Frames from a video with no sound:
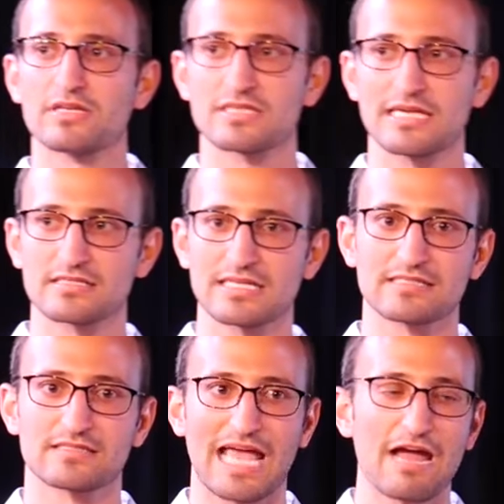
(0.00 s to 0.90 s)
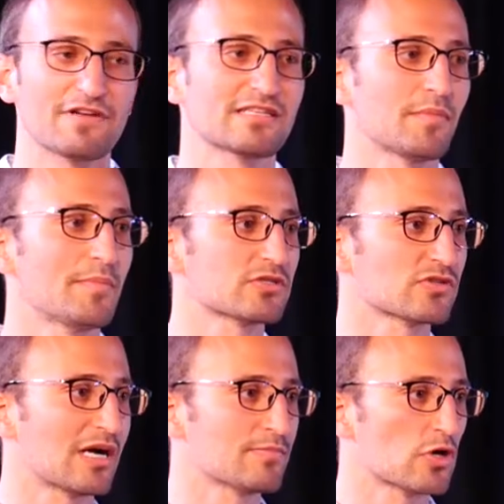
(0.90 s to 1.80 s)
is every time a
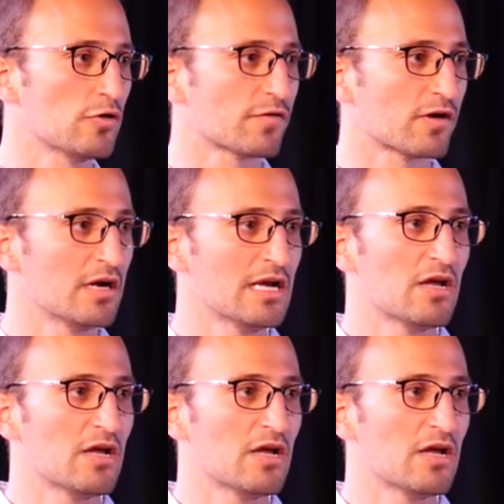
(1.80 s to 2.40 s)
missile comes over,